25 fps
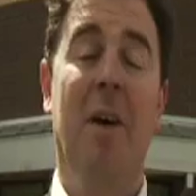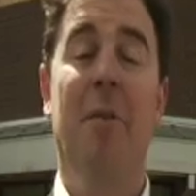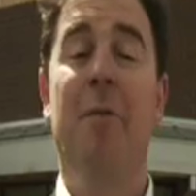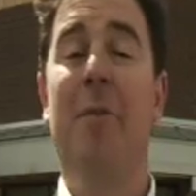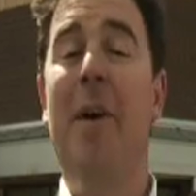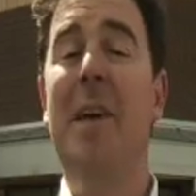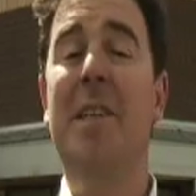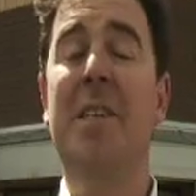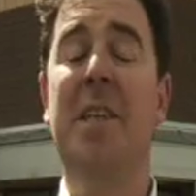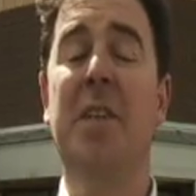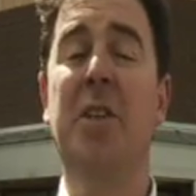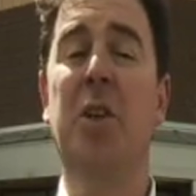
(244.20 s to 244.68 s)

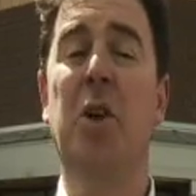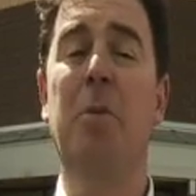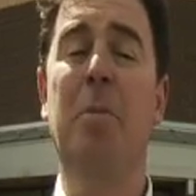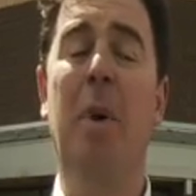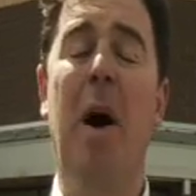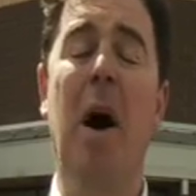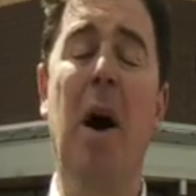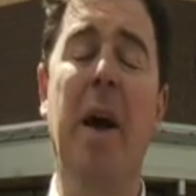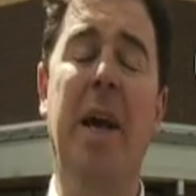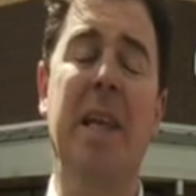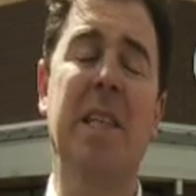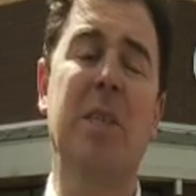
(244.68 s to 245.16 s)
Facing new
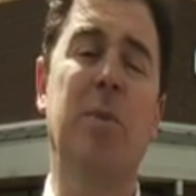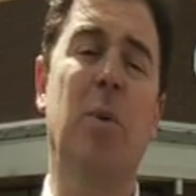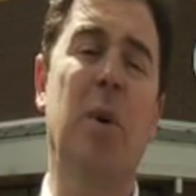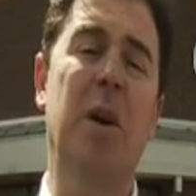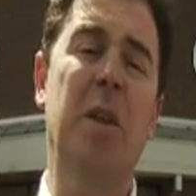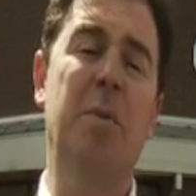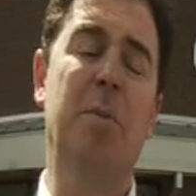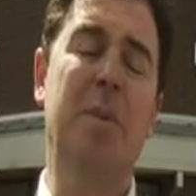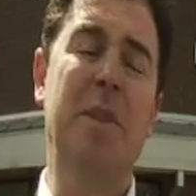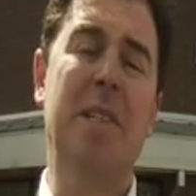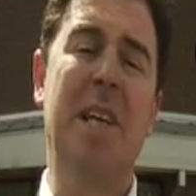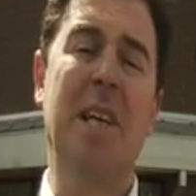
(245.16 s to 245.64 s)
markets
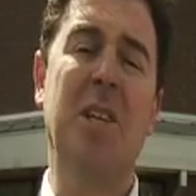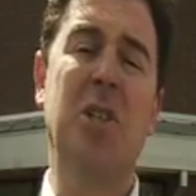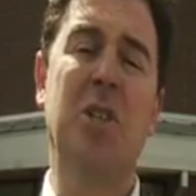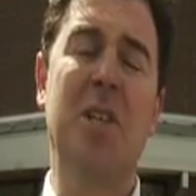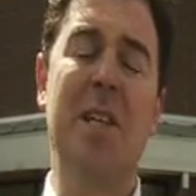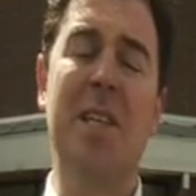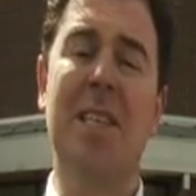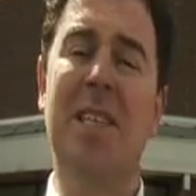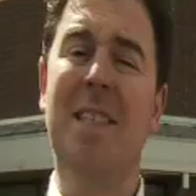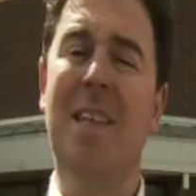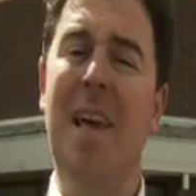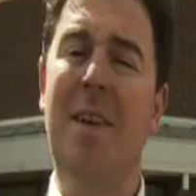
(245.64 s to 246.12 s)
worth
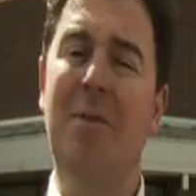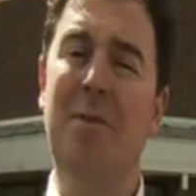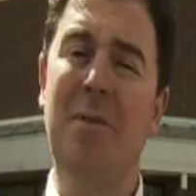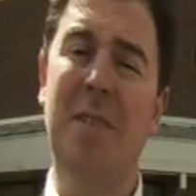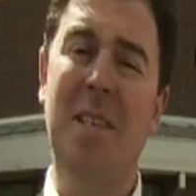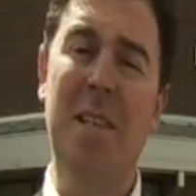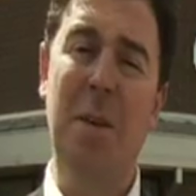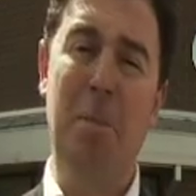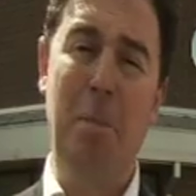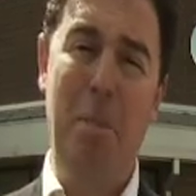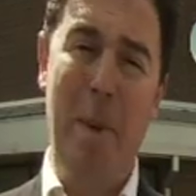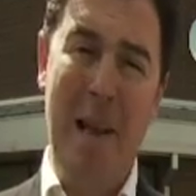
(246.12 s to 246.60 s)
potentially
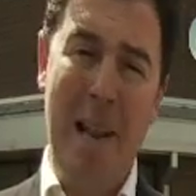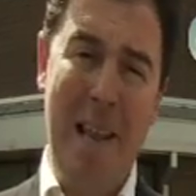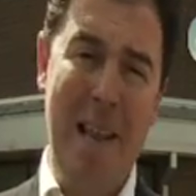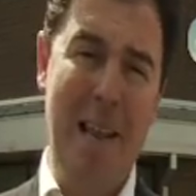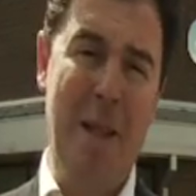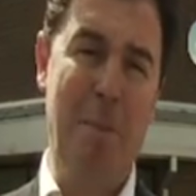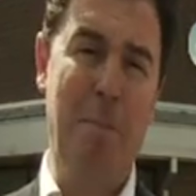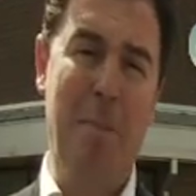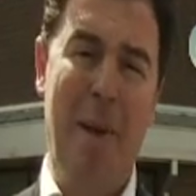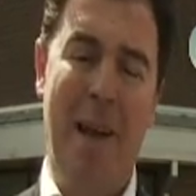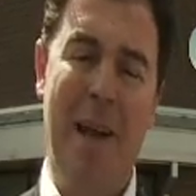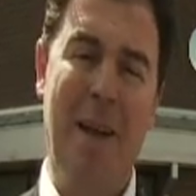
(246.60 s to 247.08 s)
£70
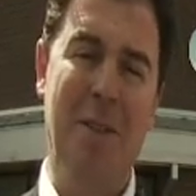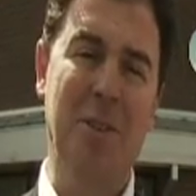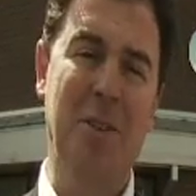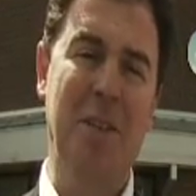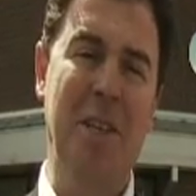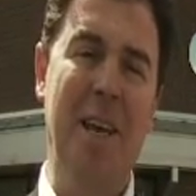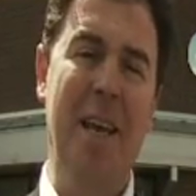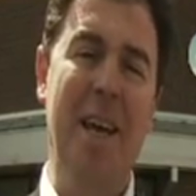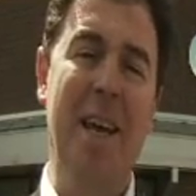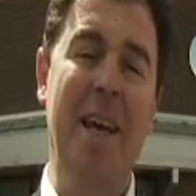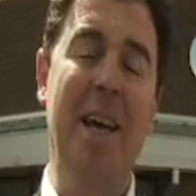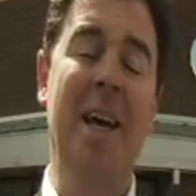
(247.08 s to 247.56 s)
billion a
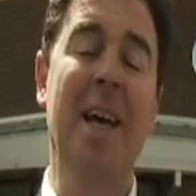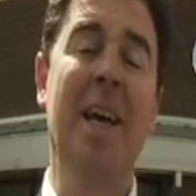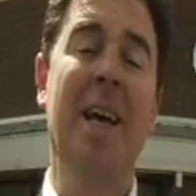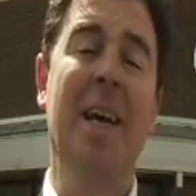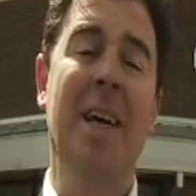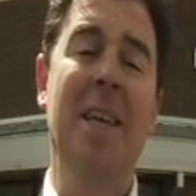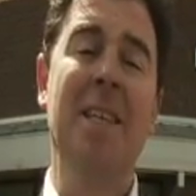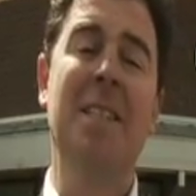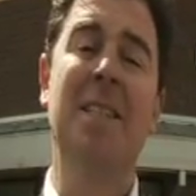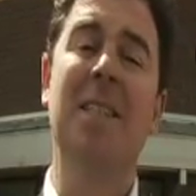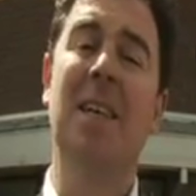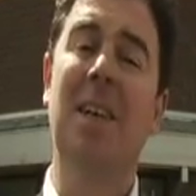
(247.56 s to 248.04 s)
year
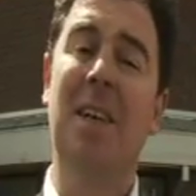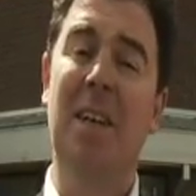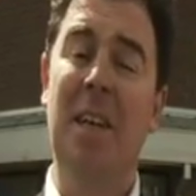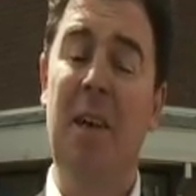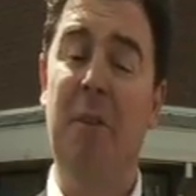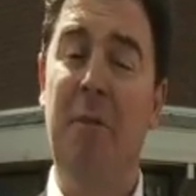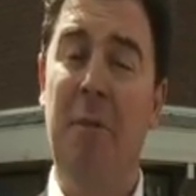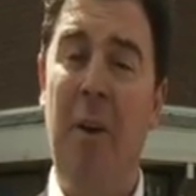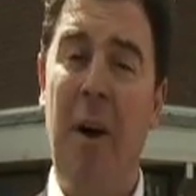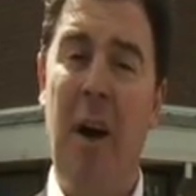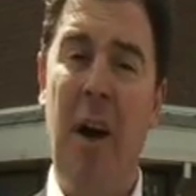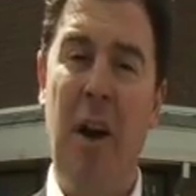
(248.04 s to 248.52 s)
is certainly a
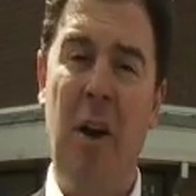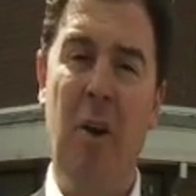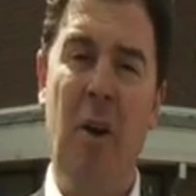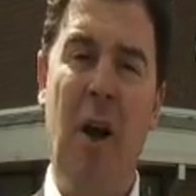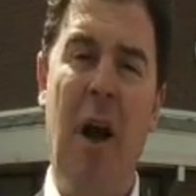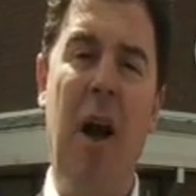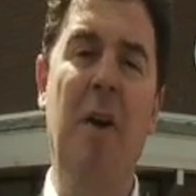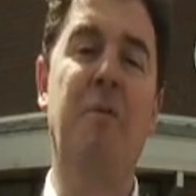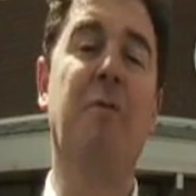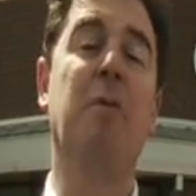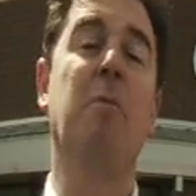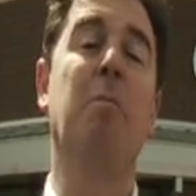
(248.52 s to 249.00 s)
far
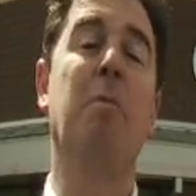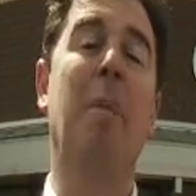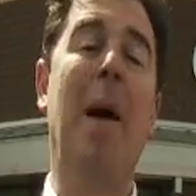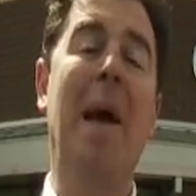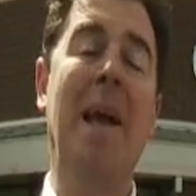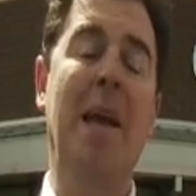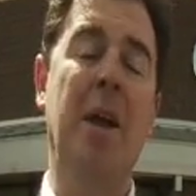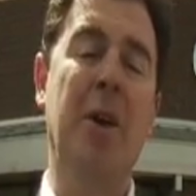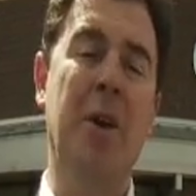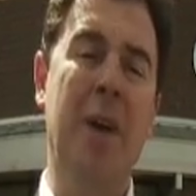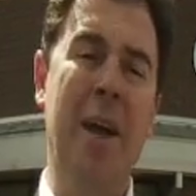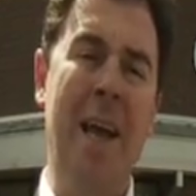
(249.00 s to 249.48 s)
cry from
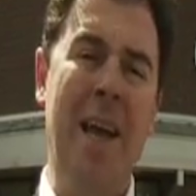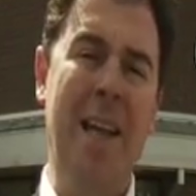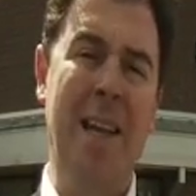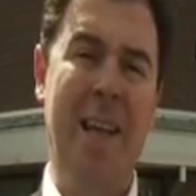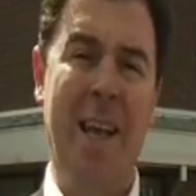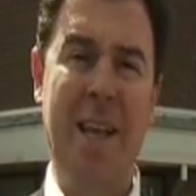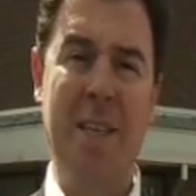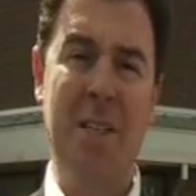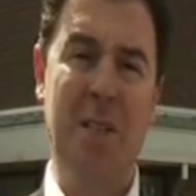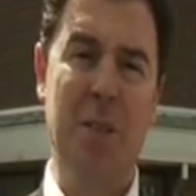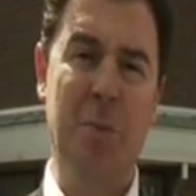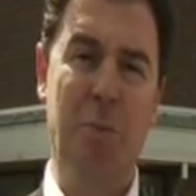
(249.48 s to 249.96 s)
banging your head
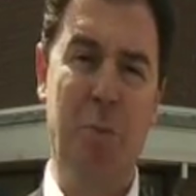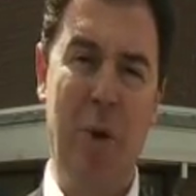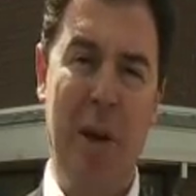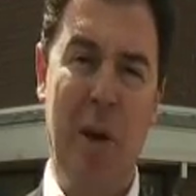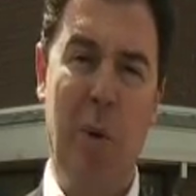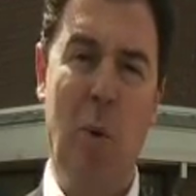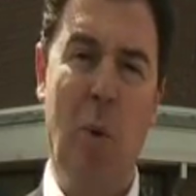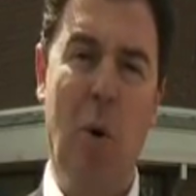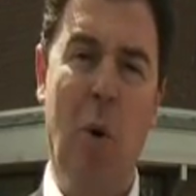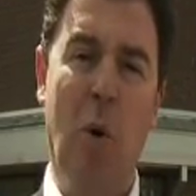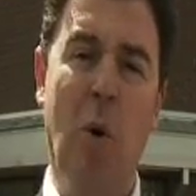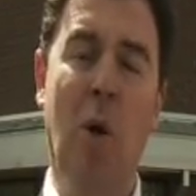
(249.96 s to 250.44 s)
against a brick
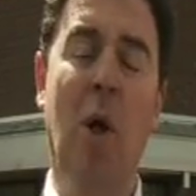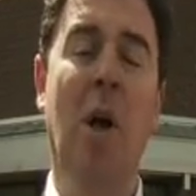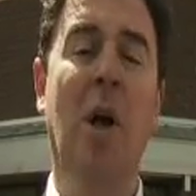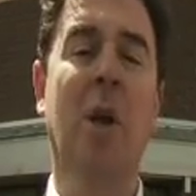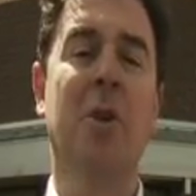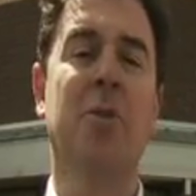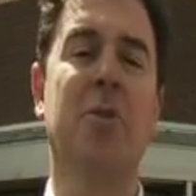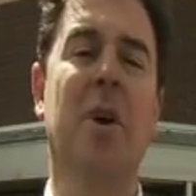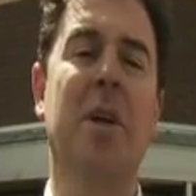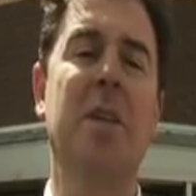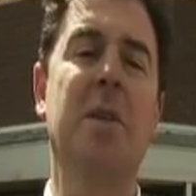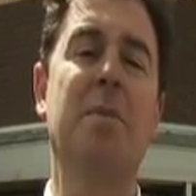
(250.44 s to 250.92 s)
wall
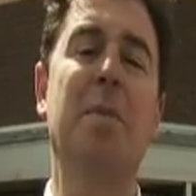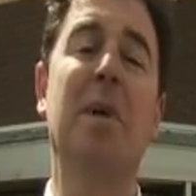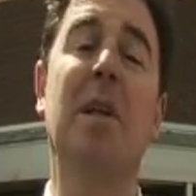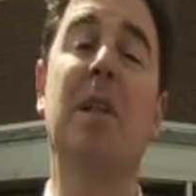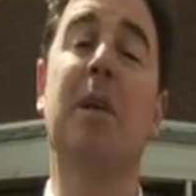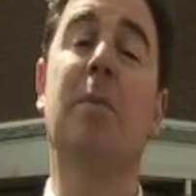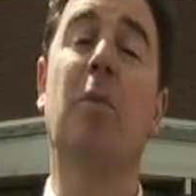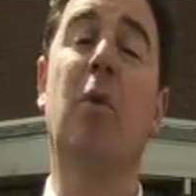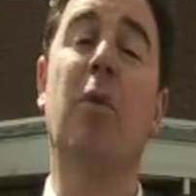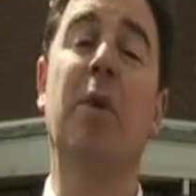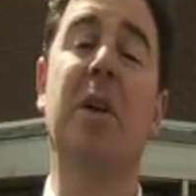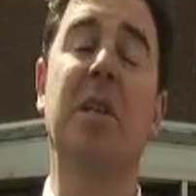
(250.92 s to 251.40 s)
trying to build
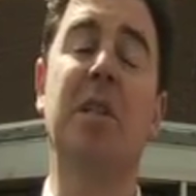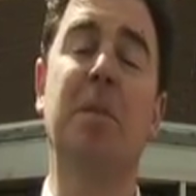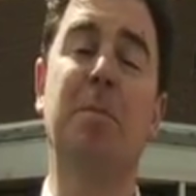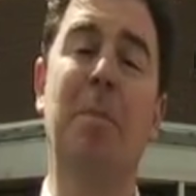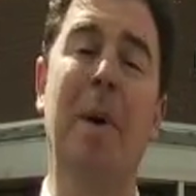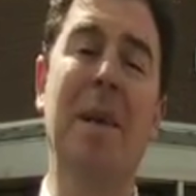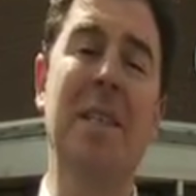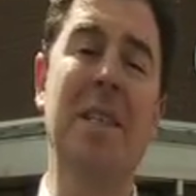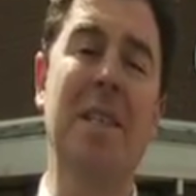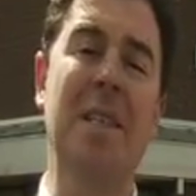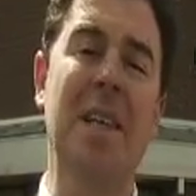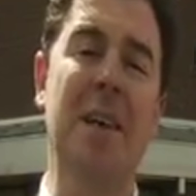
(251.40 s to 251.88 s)
a more
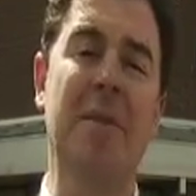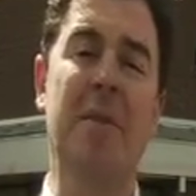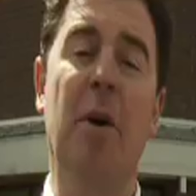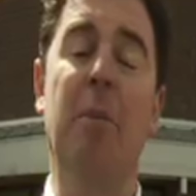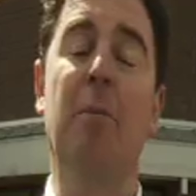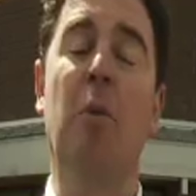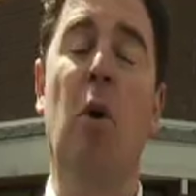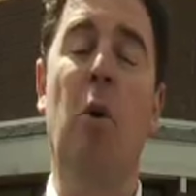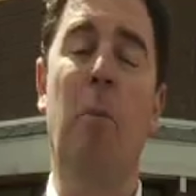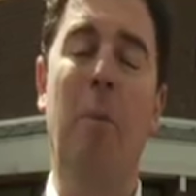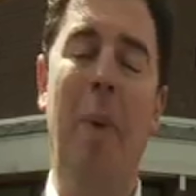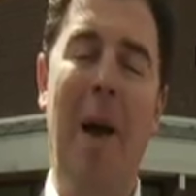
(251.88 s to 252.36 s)
expensive and
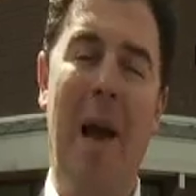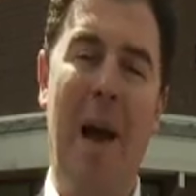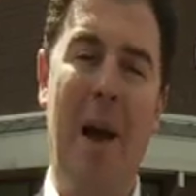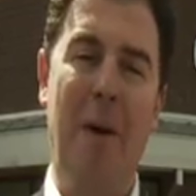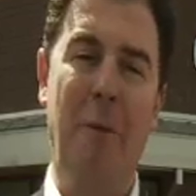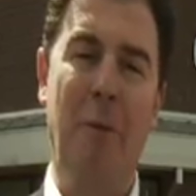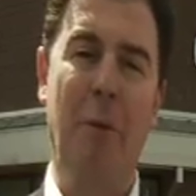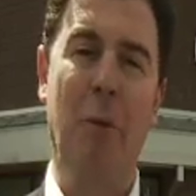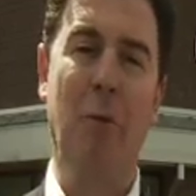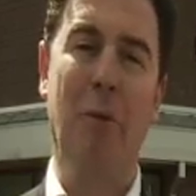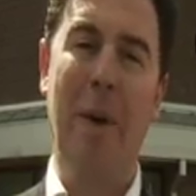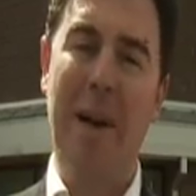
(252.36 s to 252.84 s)
more
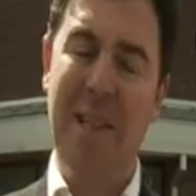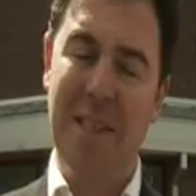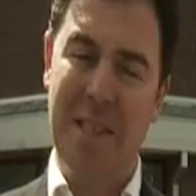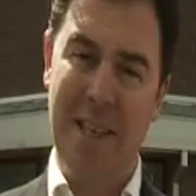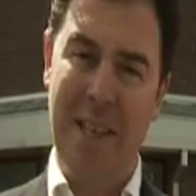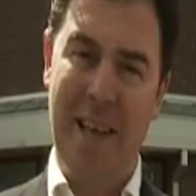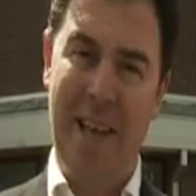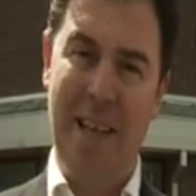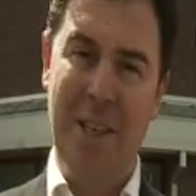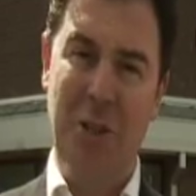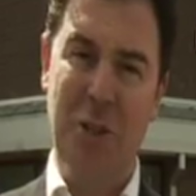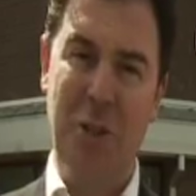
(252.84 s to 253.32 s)
powerful
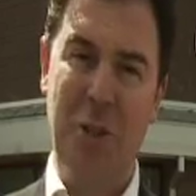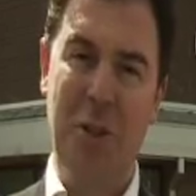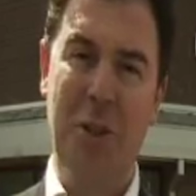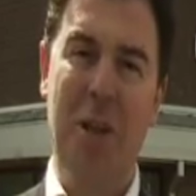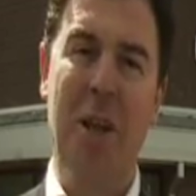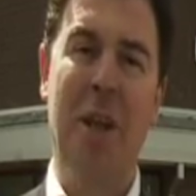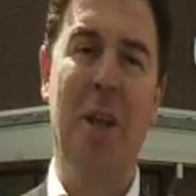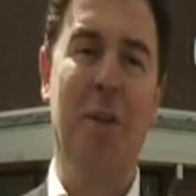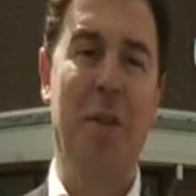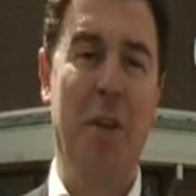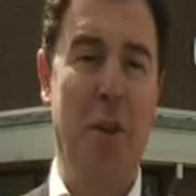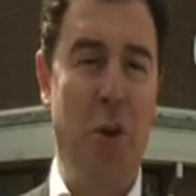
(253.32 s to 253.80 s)
racing engine
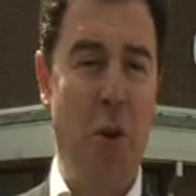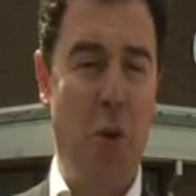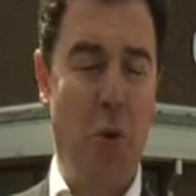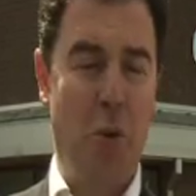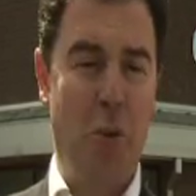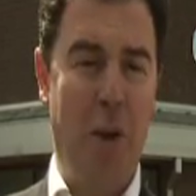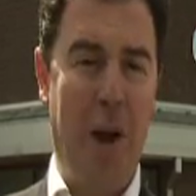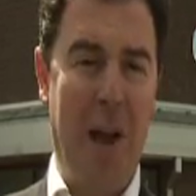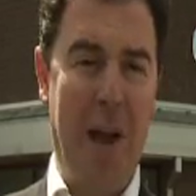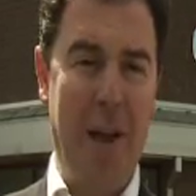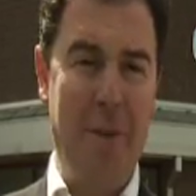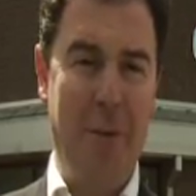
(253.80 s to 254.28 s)
than your
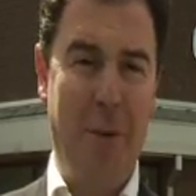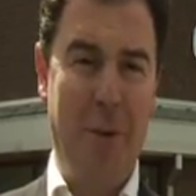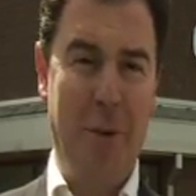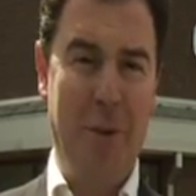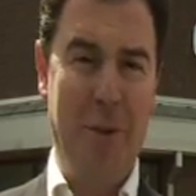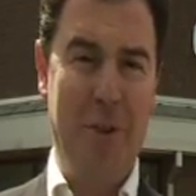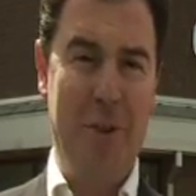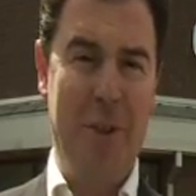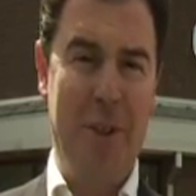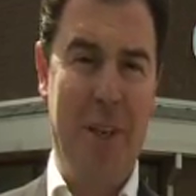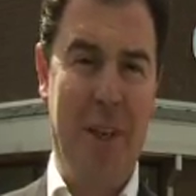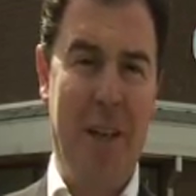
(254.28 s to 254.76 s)

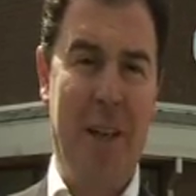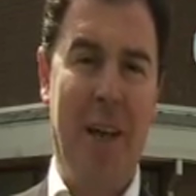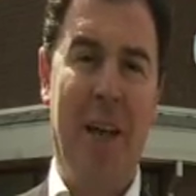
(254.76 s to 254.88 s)
rivals.